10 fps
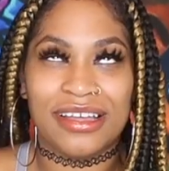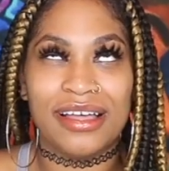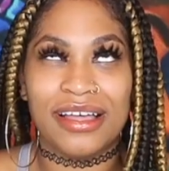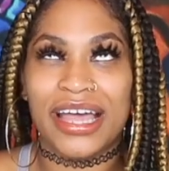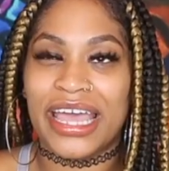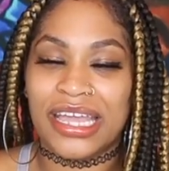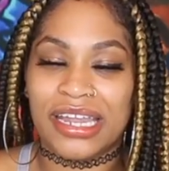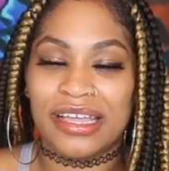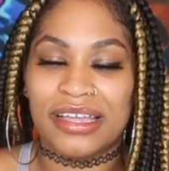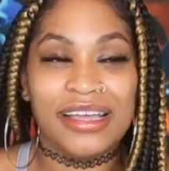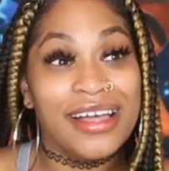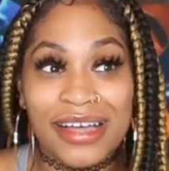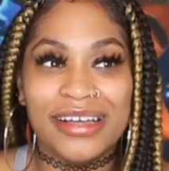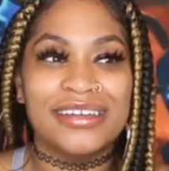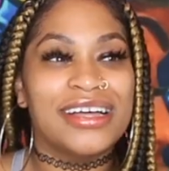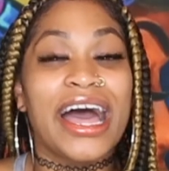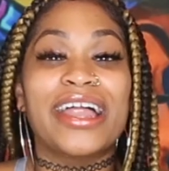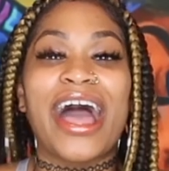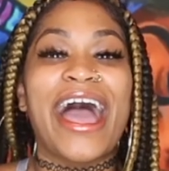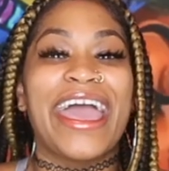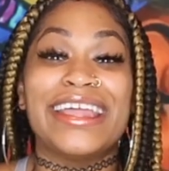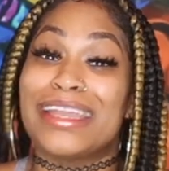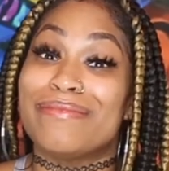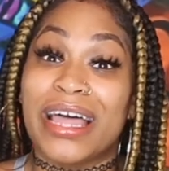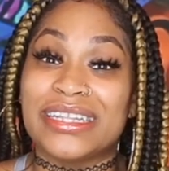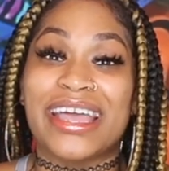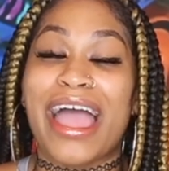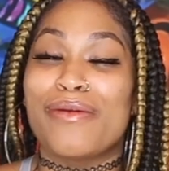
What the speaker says: Oh, I hate it. Ugh. I hate that I'm like that.